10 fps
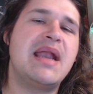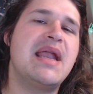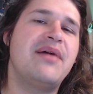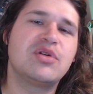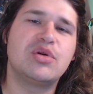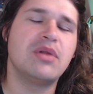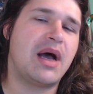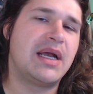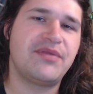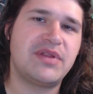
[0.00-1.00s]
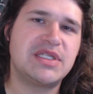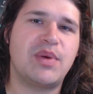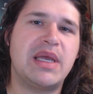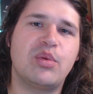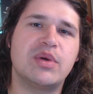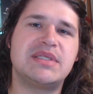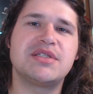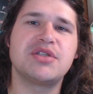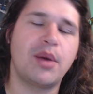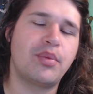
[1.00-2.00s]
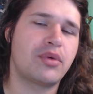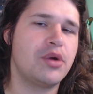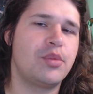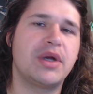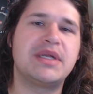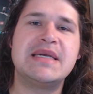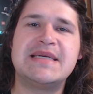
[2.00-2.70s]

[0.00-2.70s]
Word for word: another cool item for this week was this top robot,